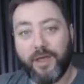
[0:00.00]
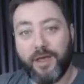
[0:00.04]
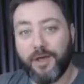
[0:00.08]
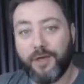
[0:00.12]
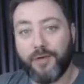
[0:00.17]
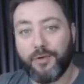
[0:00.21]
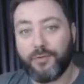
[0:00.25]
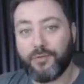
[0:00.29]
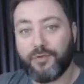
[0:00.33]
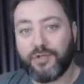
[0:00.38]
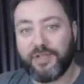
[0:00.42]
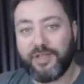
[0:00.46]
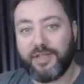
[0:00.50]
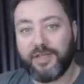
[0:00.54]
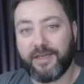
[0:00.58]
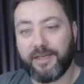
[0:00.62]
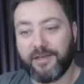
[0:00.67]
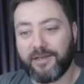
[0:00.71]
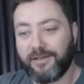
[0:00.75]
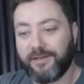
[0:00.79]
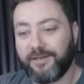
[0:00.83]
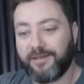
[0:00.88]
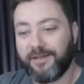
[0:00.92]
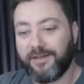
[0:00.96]
Oh
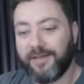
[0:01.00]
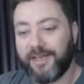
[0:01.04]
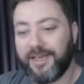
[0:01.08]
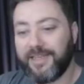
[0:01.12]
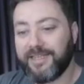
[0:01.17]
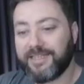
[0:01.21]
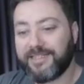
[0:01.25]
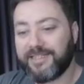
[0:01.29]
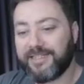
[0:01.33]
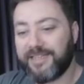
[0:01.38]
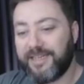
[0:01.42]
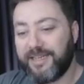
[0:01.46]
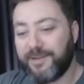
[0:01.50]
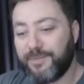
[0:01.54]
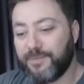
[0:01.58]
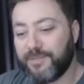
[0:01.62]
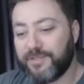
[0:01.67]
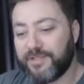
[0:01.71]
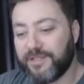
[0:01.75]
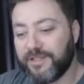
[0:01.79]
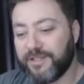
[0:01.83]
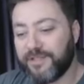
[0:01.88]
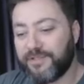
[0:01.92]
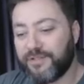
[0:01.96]
dear. It
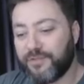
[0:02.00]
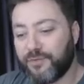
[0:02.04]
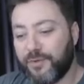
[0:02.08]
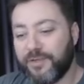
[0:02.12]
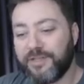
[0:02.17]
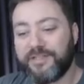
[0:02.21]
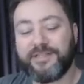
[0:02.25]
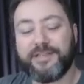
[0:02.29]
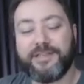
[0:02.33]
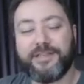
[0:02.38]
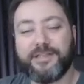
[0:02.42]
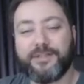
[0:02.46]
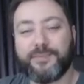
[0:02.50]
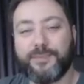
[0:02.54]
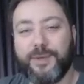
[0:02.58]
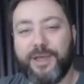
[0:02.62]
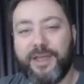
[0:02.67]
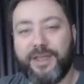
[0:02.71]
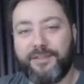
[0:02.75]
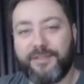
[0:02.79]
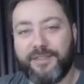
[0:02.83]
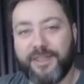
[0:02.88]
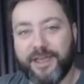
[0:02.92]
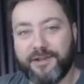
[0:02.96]
seems that Twitter has
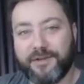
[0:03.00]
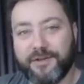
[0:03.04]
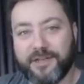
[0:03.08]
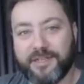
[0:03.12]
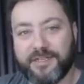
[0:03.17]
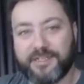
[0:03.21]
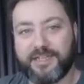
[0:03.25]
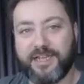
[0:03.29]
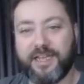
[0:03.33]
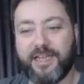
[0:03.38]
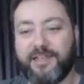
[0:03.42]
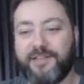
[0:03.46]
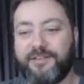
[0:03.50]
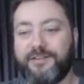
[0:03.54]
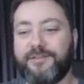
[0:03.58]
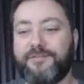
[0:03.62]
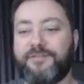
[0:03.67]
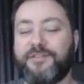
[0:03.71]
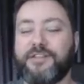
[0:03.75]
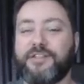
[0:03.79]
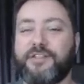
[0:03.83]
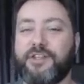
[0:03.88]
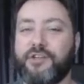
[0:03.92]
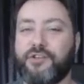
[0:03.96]
made their
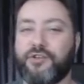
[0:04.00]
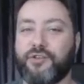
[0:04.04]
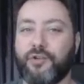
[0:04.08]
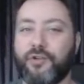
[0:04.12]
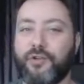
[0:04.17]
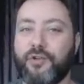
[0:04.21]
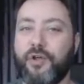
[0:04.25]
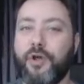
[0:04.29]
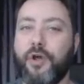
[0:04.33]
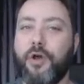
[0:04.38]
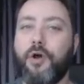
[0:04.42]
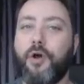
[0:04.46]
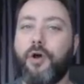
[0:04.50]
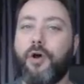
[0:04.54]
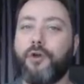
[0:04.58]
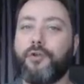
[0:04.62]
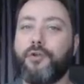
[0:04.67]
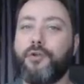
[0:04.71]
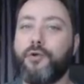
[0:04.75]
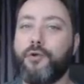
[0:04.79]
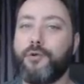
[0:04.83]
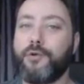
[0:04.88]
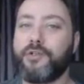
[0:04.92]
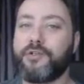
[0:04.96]
executive decision on
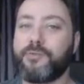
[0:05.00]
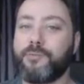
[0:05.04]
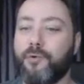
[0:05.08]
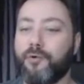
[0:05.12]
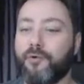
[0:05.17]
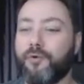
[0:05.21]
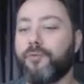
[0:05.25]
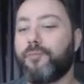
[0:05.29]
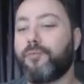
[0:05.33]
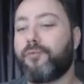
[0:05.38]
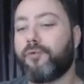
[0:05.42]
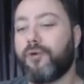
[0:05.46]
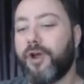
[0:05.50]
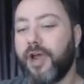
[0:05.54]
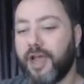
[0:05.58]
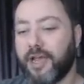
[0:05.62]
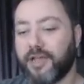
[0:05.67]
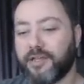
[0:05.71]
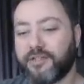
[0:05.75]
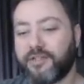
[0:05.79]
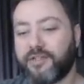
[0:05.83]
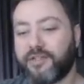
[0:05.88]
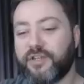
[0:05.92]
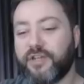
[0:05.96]
who is more
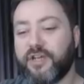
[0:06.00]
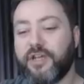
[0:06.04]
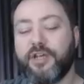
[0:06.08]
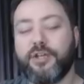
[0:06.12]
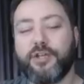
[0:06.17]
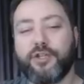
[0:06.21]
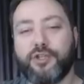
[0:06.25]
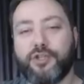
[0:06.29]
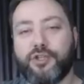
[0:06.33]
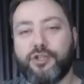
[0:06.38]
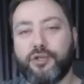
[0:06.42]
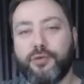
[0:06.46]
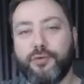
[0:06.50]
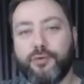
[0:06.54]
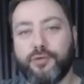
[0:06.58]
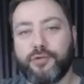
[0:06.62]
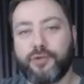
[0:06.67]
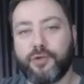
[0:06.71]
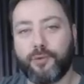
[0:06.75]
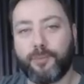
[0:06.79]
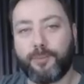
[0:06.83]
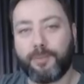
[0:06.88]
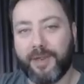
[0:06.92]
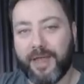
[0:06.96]
oppressed, Jews
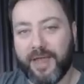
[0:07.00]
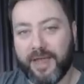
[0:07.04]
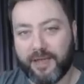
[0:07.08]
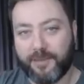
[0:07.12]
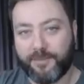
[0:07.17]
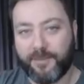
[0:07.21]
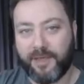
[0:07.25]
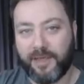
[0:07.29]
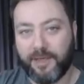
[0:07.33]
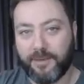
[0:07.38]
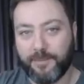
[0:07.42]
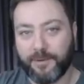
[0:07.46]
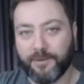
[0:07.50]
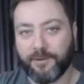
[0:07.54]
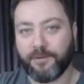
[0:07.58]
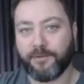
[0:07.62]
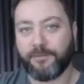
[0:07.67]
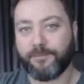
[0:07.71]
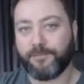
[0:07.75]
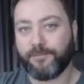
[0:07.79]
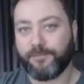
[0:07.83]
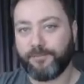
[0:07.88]
or black people.